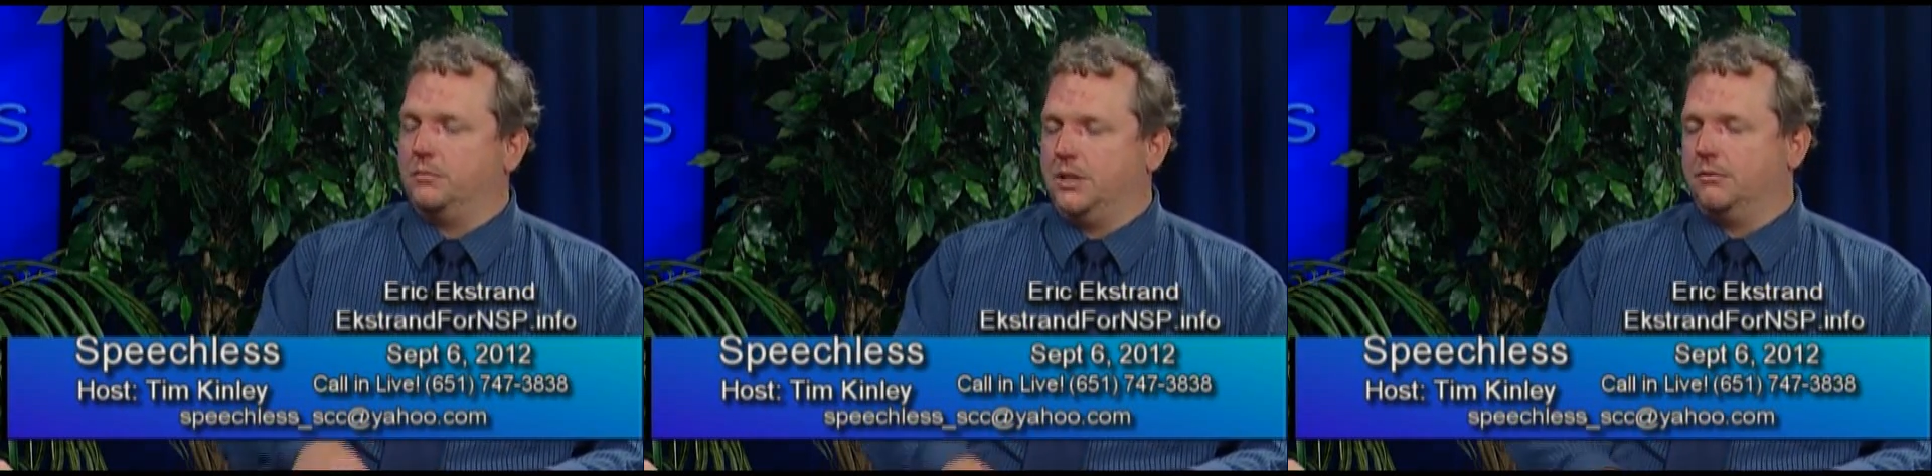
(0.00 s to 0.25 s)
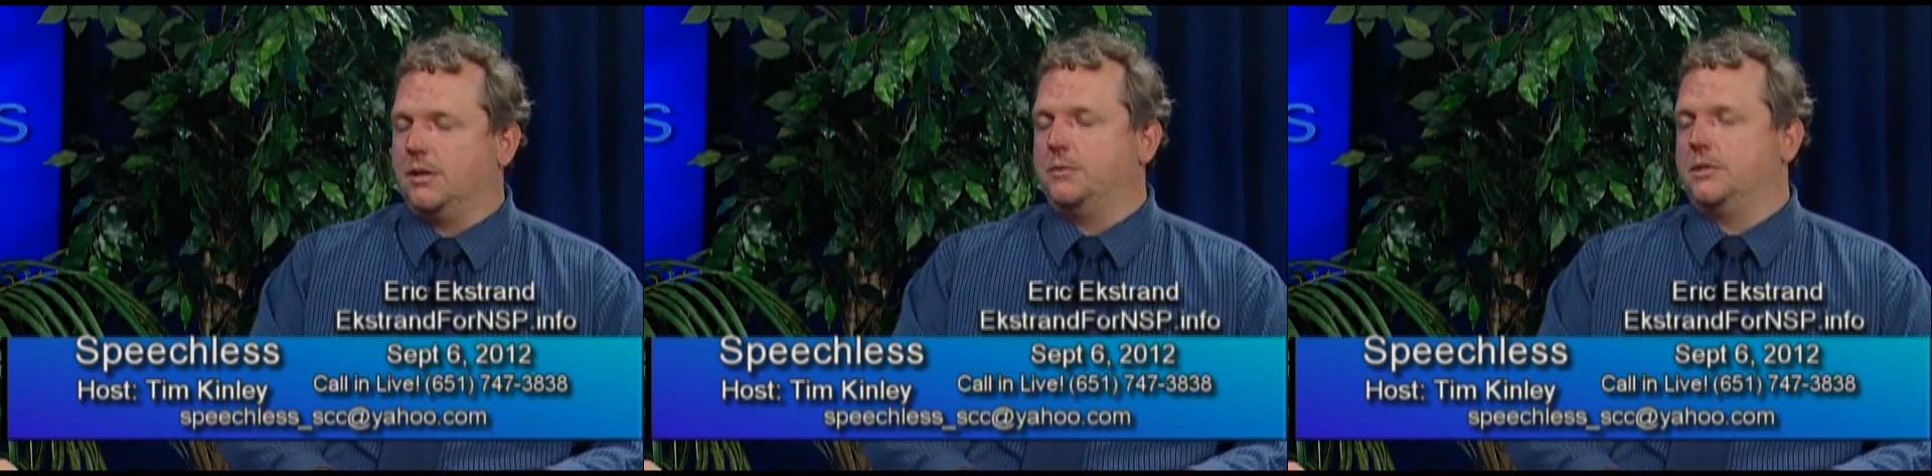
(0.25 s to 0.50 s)

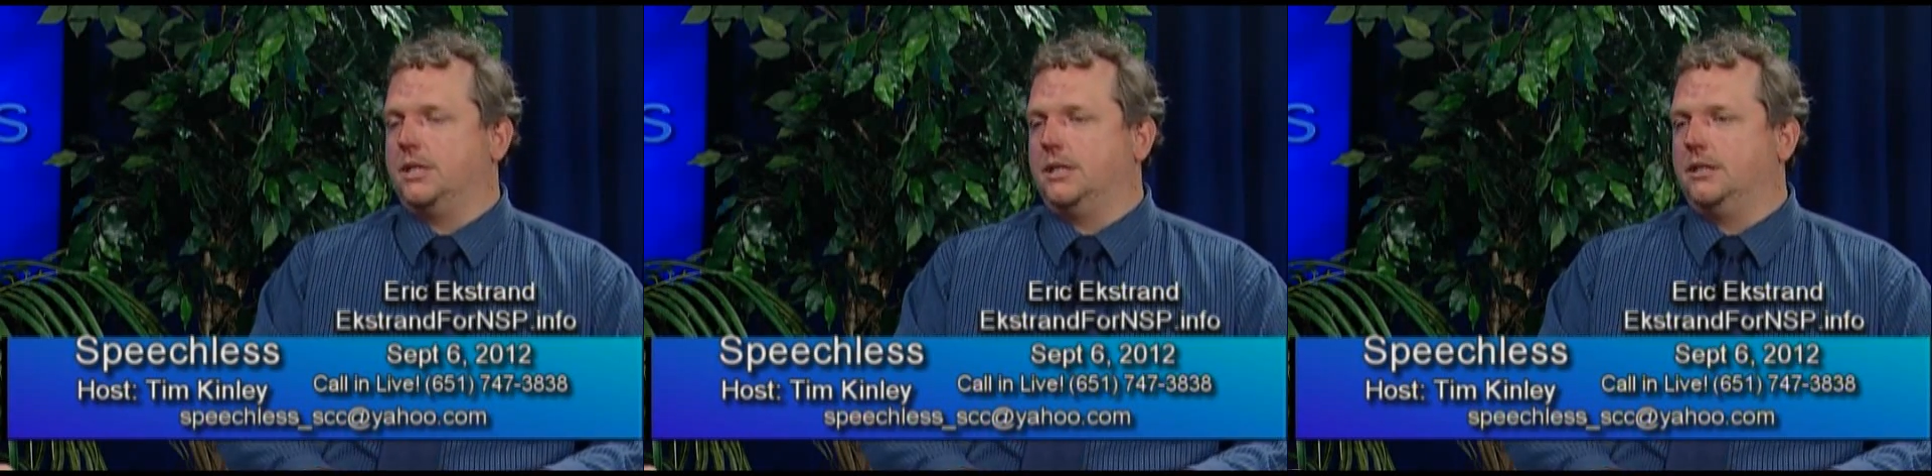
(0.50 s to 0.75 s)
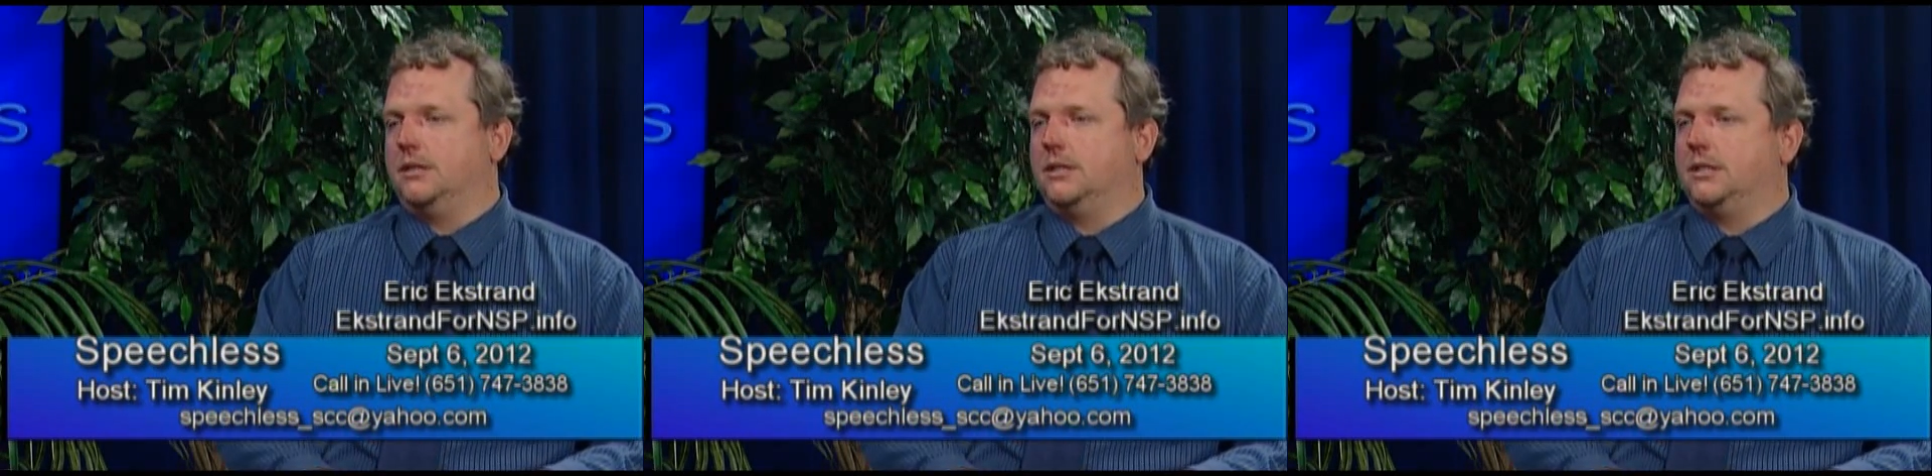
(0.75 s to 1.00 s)
being represented
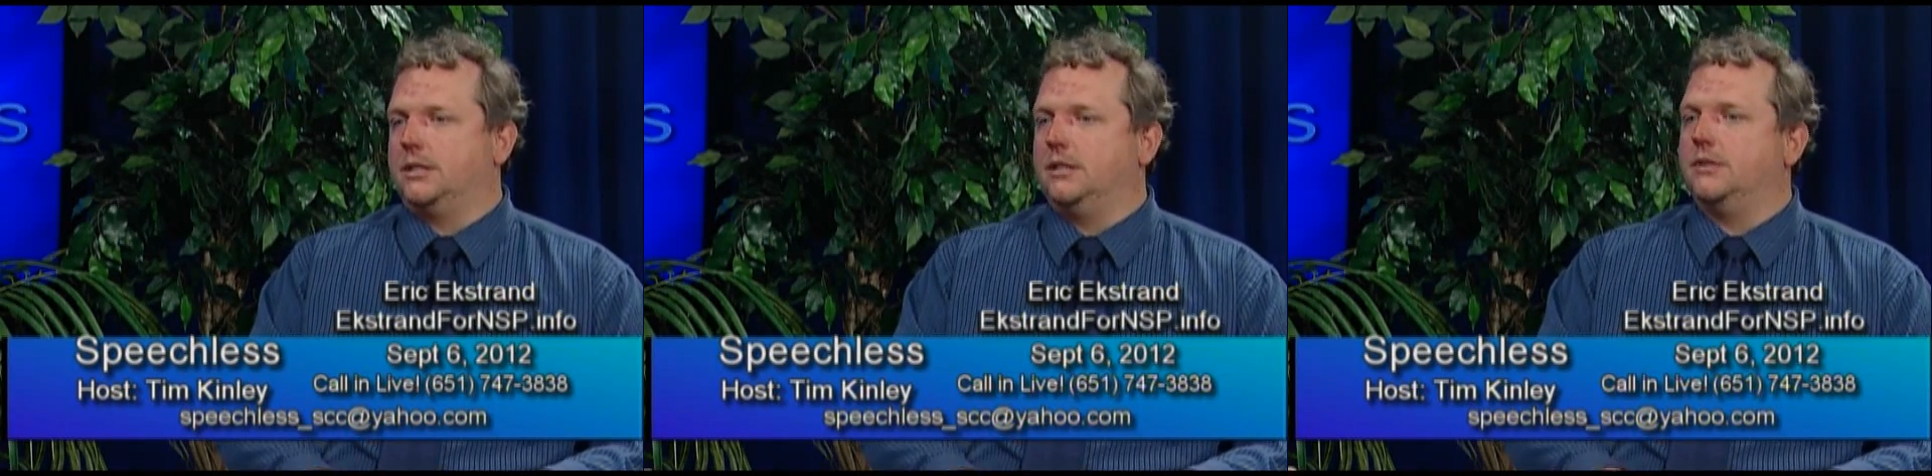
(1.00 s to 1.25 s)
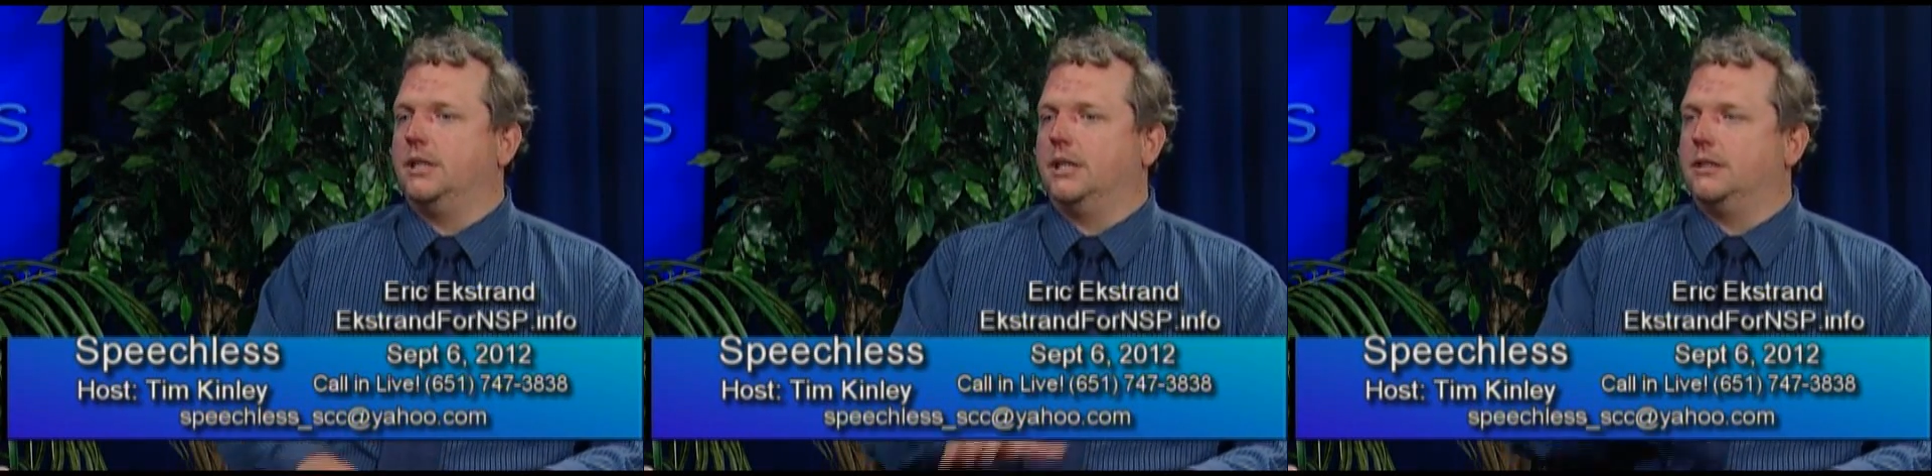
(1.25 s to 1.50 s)
there this
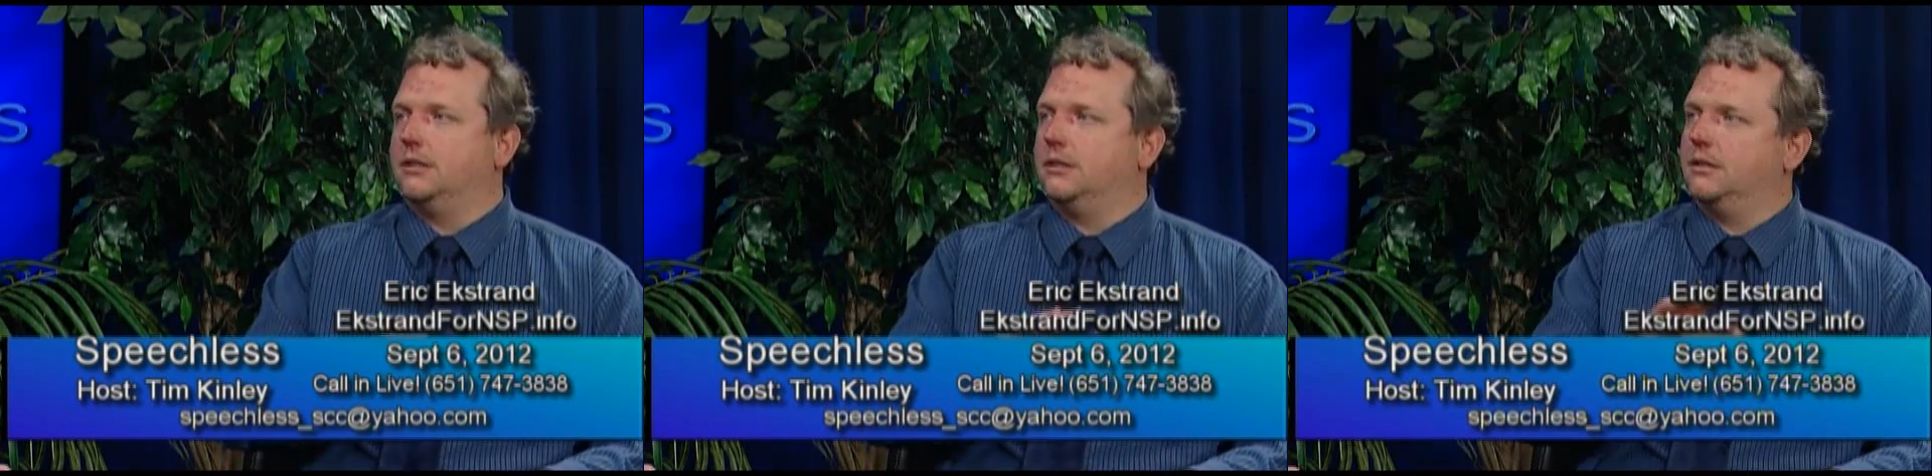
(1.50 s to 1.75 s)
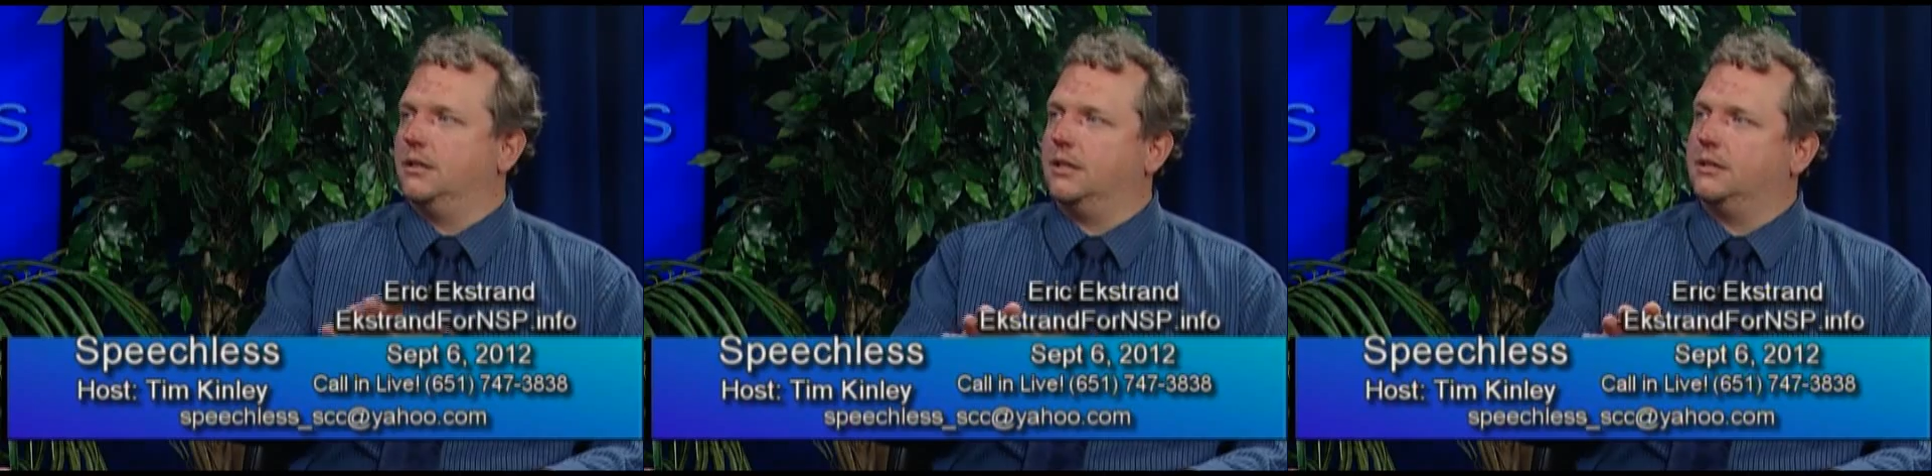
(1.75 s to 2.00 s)
evening at
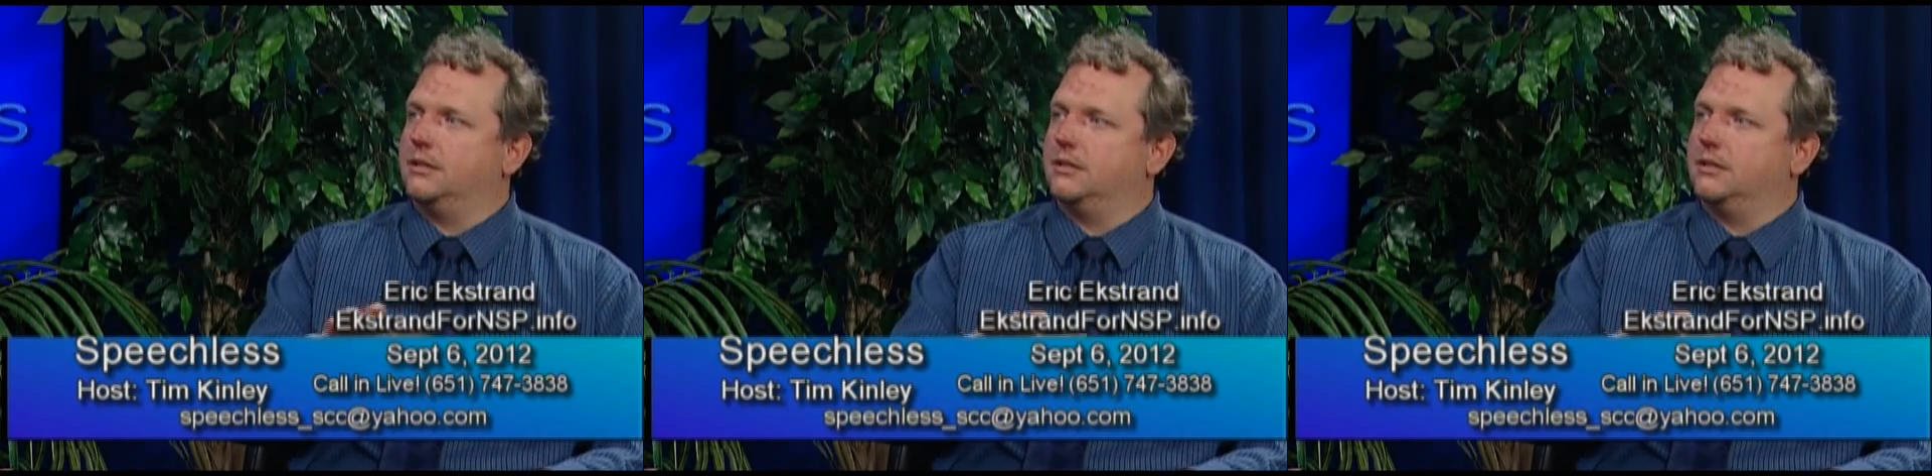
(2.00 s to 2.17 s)
the